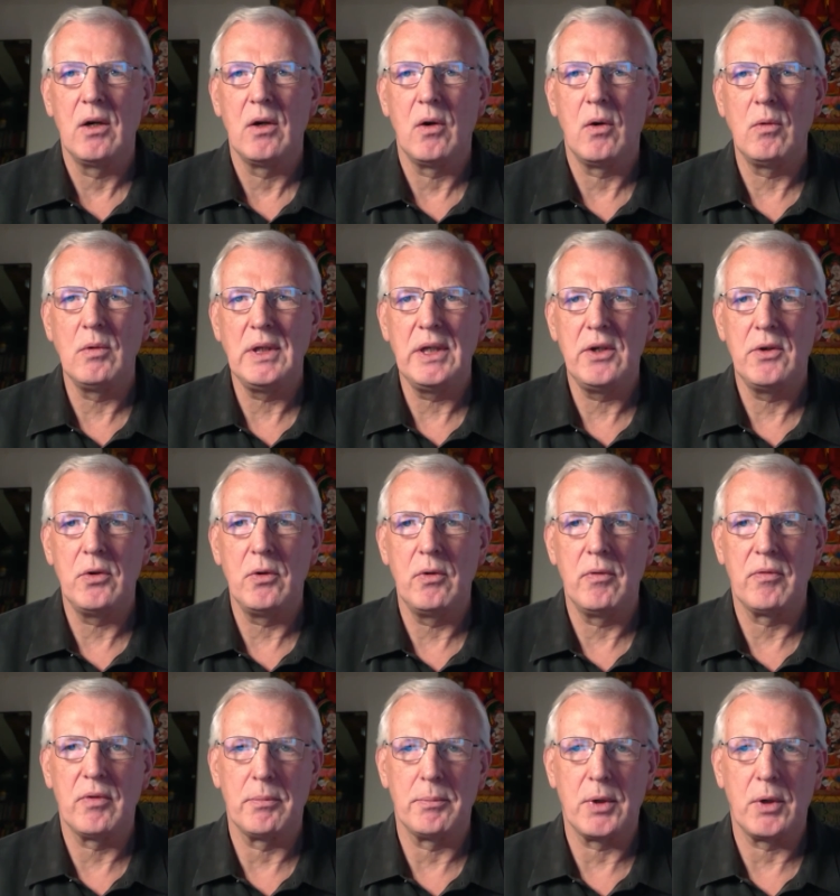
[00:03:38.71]
Only two
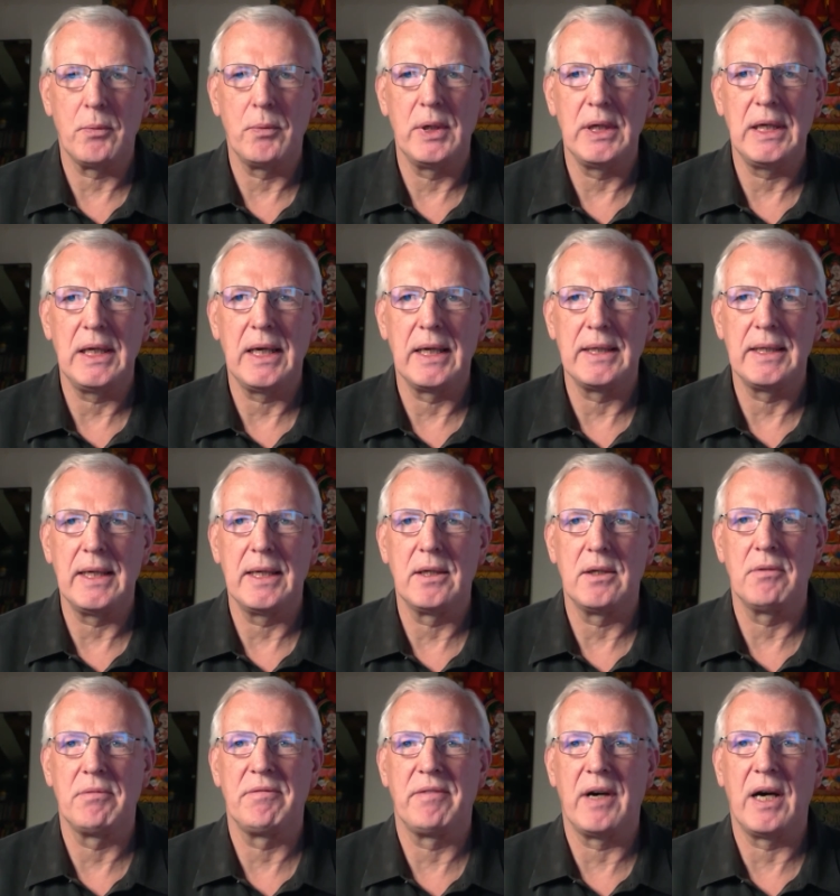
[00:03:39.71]
of them are really
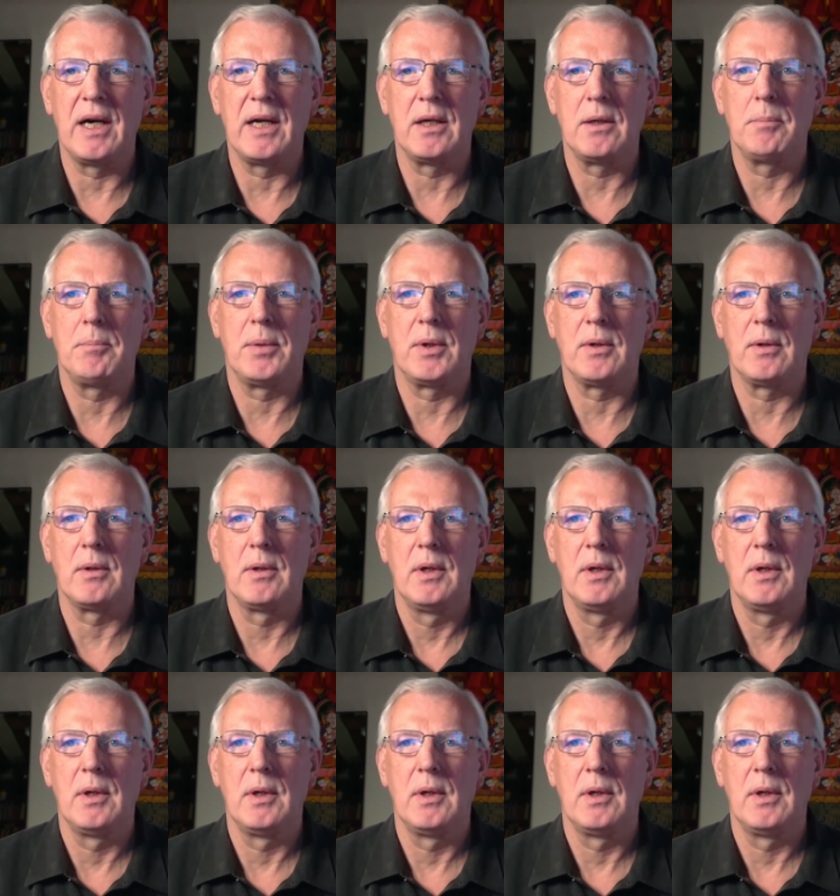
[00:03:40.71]
identifiable.